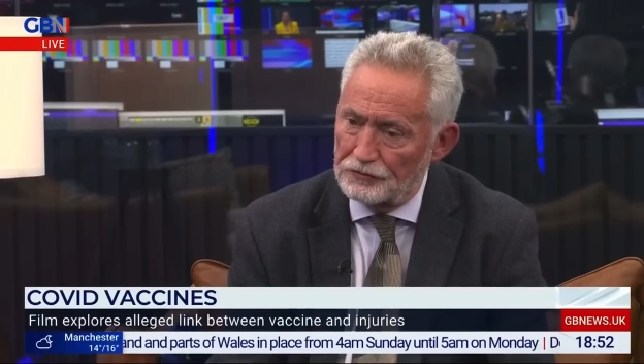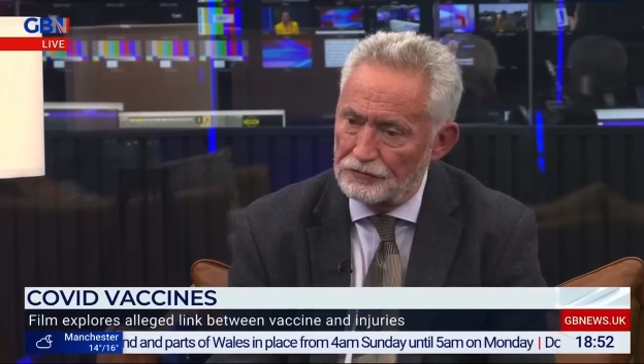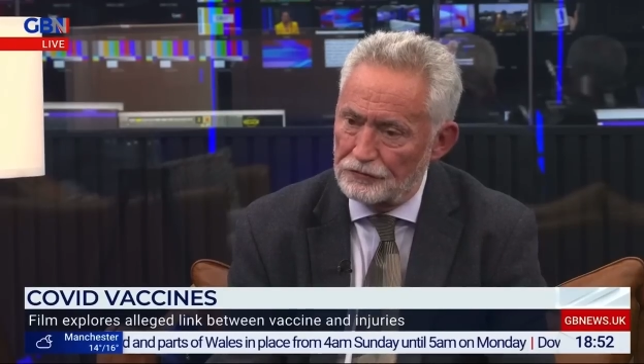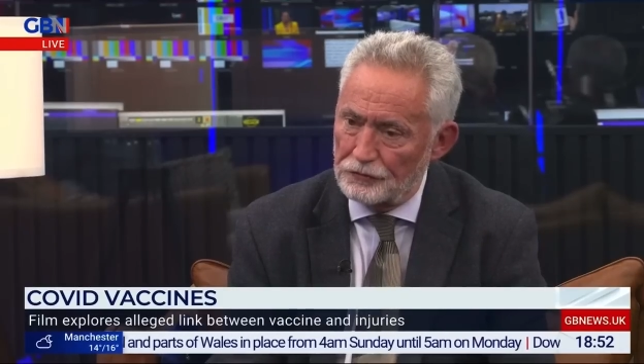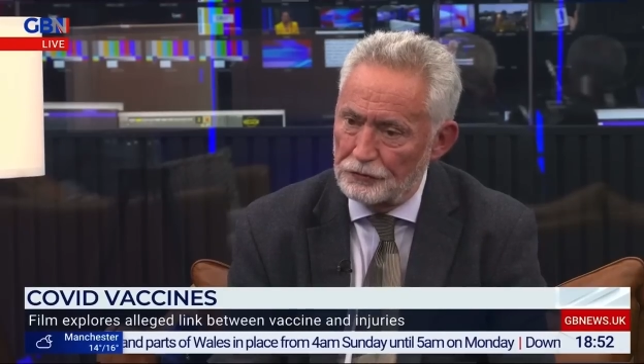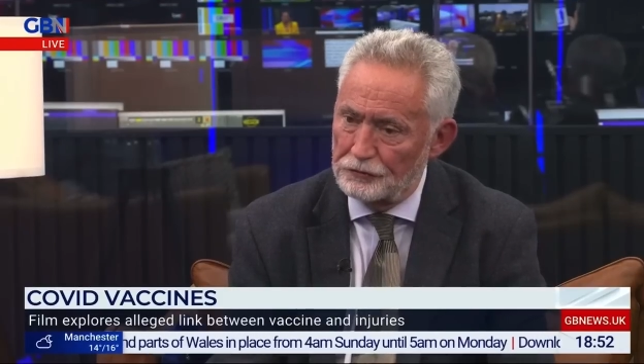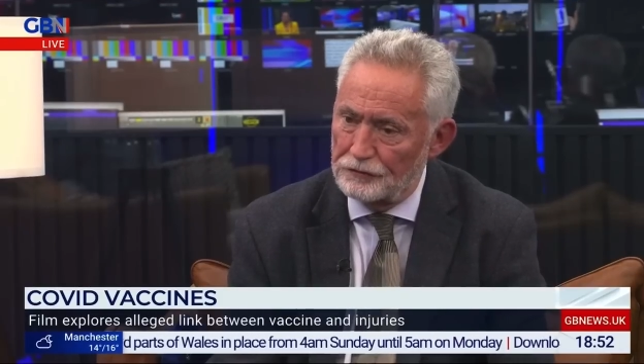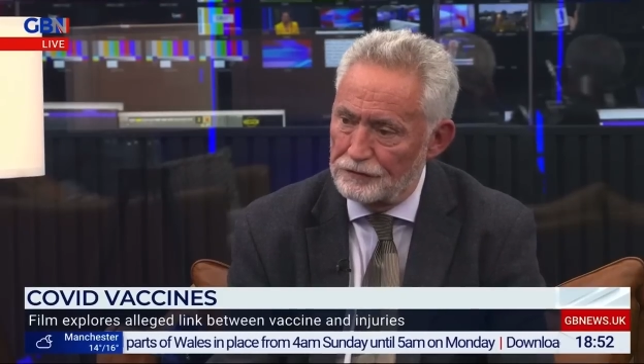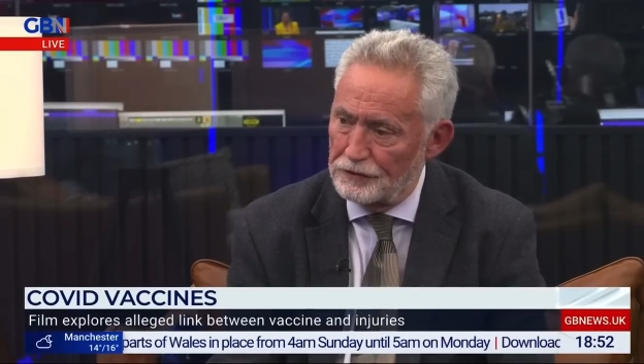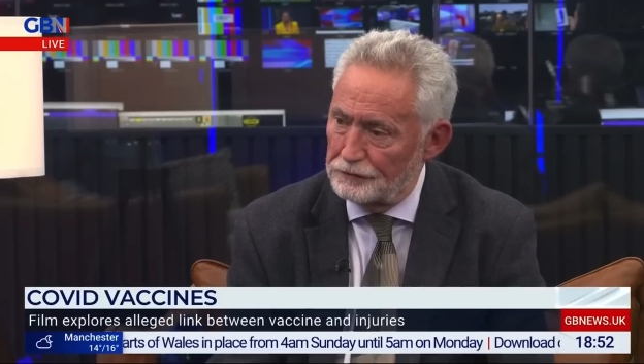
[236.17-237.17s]
But this is the
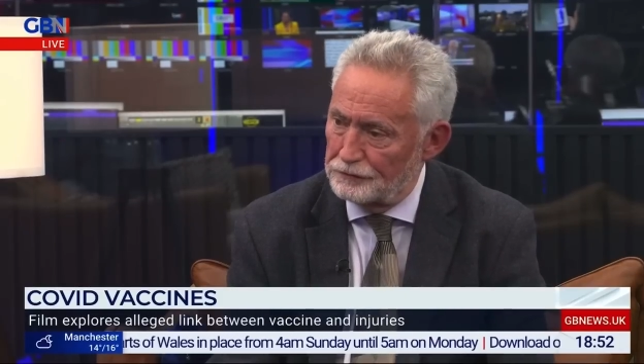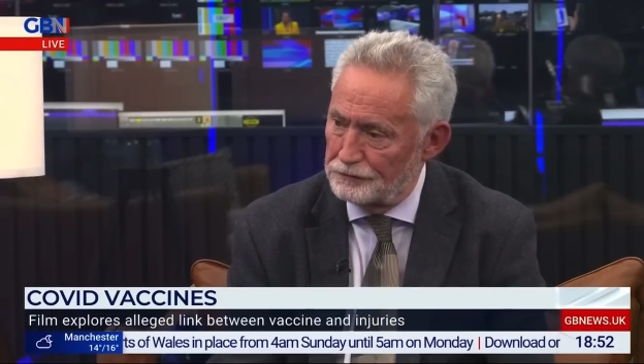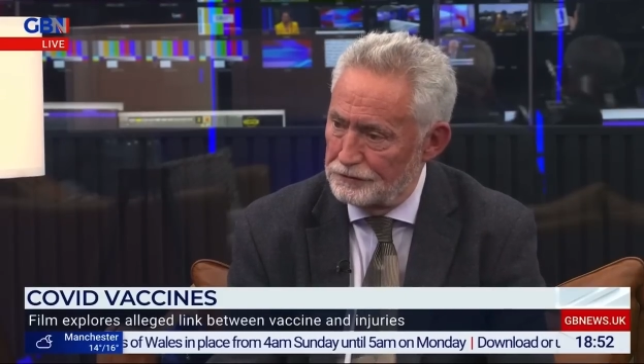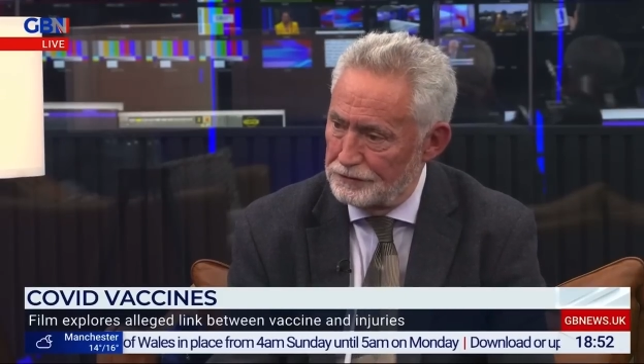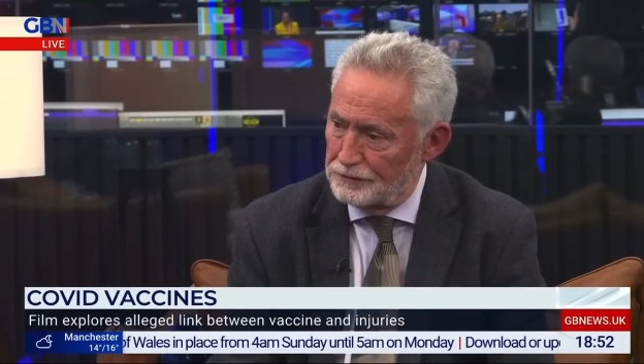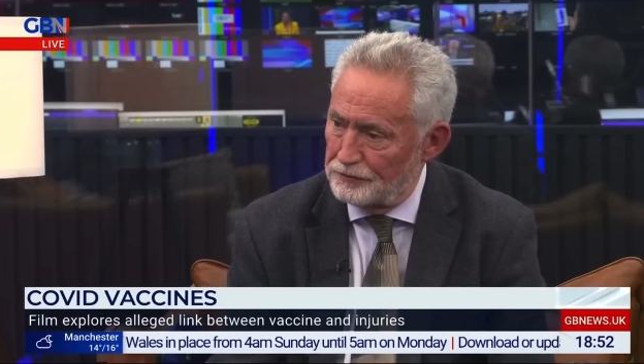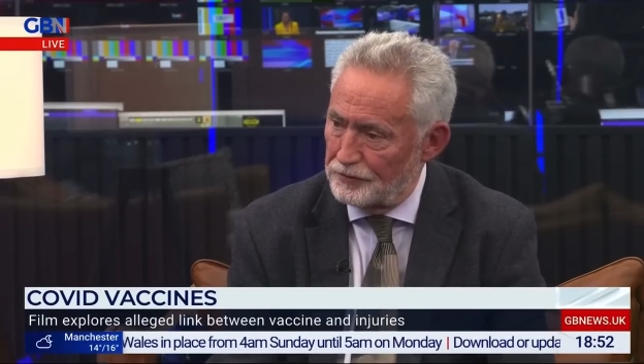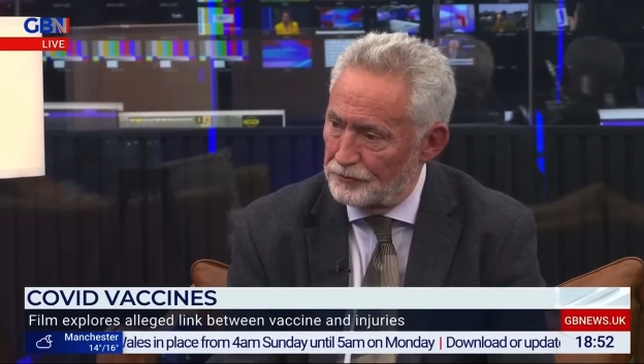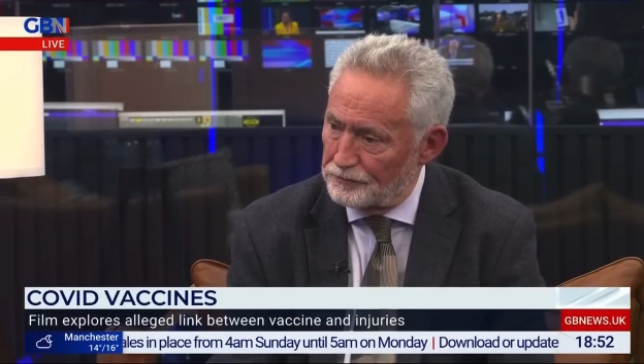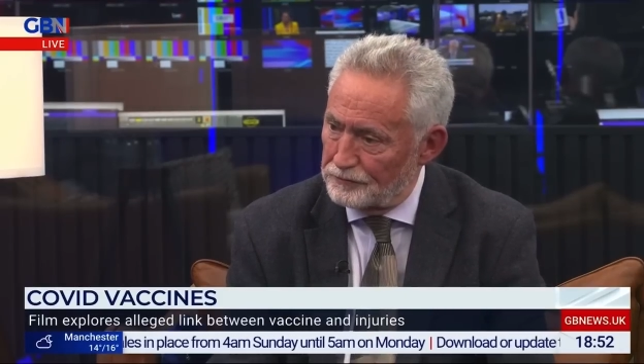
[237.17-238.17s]
core of the whole
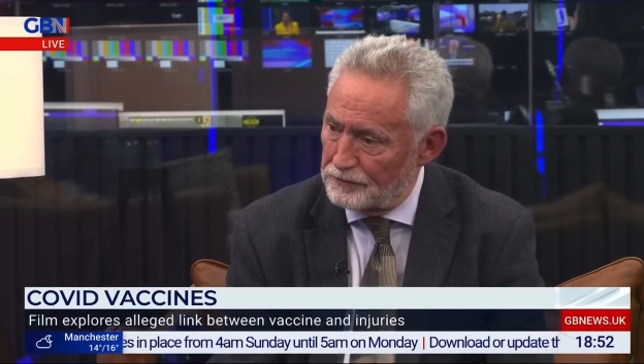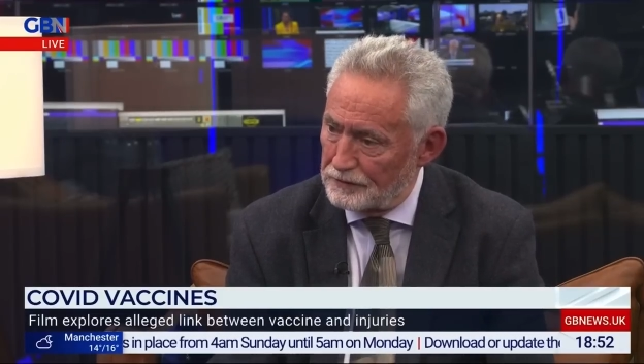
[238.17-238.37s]
problem,